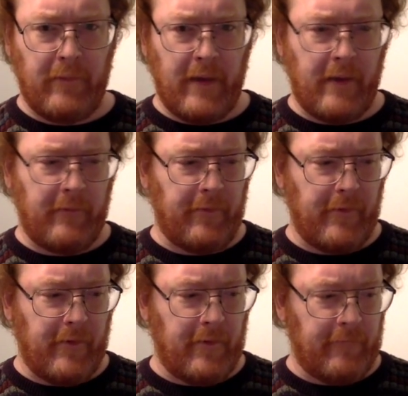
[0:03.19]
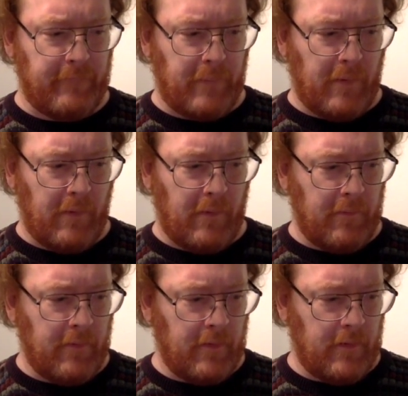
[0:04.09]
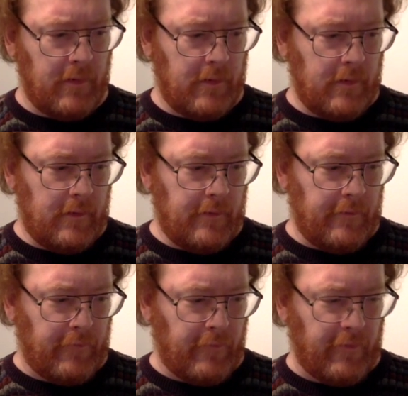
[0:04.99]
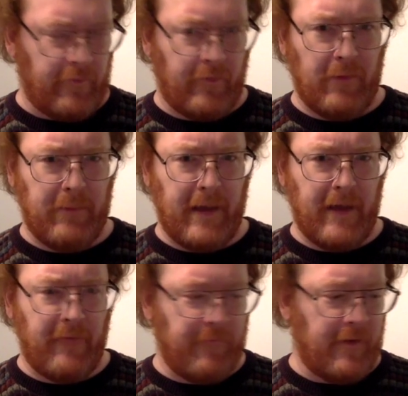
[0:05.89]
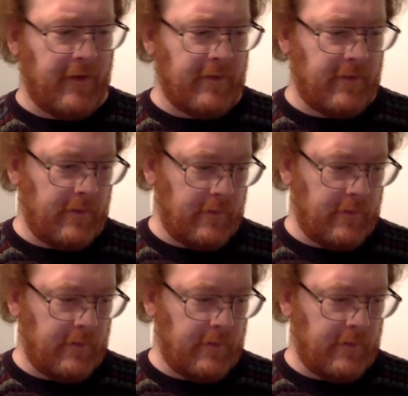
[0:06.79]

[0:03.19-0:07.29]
back with another poem. This one's called Bad Faith.